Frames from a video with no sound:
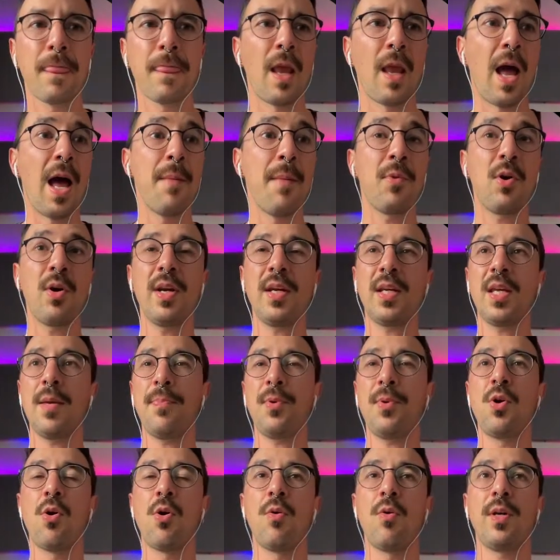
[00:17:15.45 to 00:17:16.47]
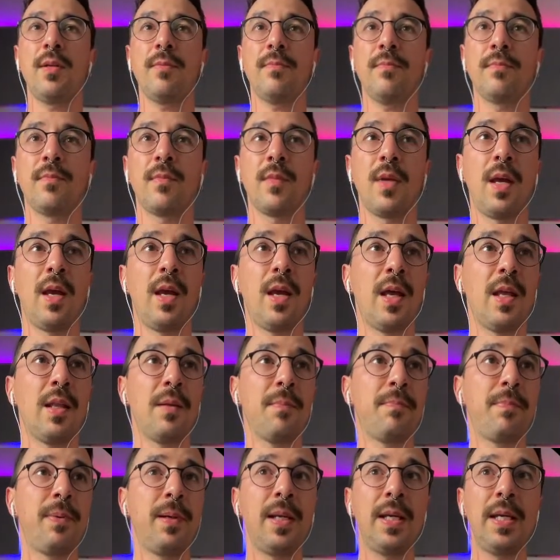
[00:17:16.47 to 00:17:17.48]
I'm gonna keep going,
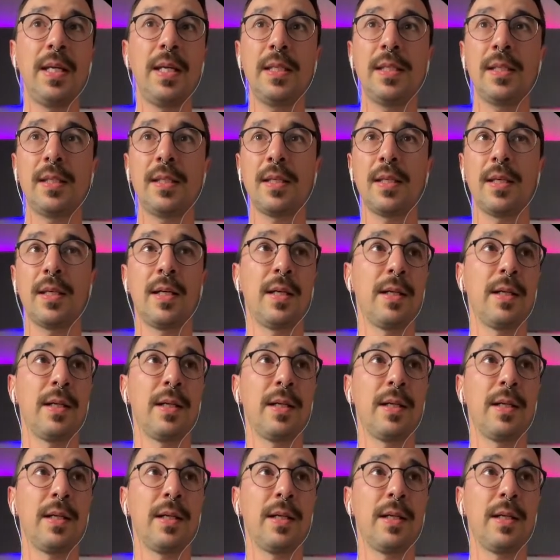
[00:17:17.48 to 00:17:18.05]
and please